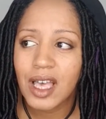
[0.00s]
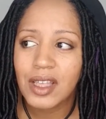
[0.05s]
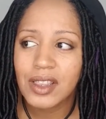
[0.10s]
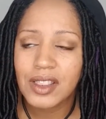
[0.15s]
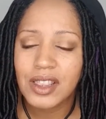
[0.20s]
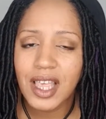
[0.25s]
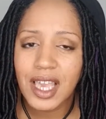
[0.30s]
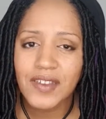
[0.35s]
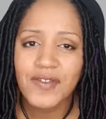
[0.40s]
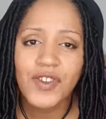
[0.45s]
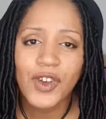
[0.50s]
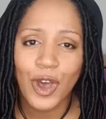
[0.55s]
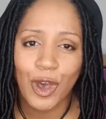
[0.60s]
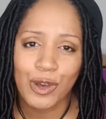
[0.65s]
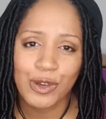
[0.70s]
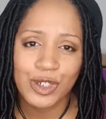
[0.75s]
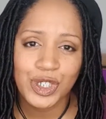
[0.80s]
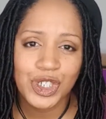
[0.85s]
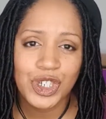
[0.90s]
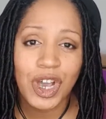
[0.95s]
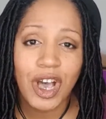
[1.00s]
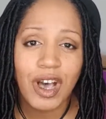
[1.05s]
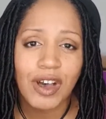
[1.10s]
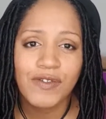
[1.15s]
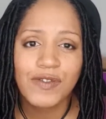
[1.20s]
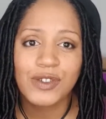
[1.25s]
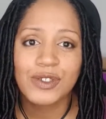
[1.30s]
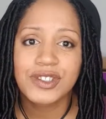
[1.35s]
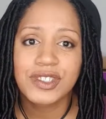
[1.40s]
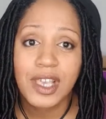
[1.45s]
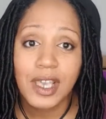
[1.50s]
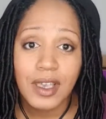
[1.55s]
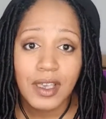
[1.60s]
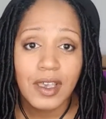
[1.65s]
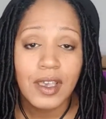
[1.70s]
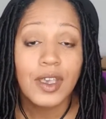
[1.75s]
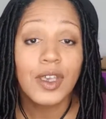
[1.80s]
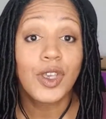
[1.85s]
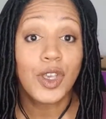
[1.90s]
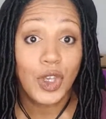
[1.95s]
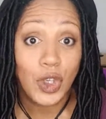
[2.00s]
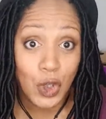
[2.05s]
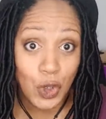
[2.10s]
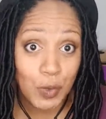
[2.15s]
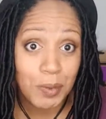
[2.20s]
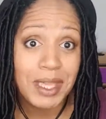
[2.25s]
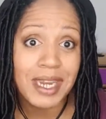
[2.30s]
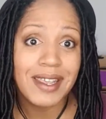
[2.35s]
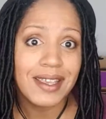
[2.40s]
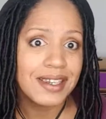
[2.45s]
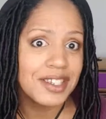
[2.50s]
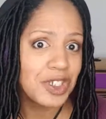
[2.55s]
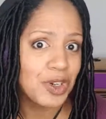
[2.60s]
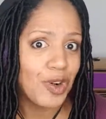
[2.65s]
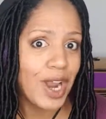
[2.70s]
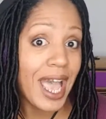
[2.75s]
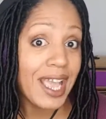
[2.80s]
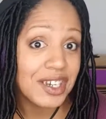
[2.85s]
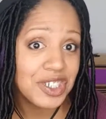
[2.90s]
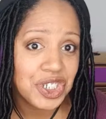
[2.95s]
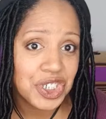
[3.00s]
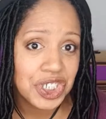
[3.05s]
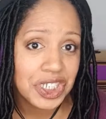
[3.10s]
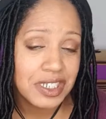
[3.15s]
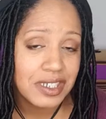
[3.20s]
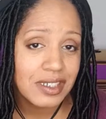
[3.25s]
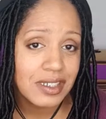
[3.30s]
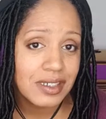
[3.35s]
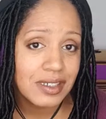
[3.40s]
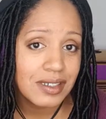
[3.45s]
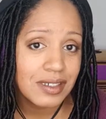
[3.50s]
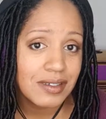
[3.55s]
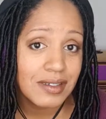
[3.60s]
a life coach offers human interaction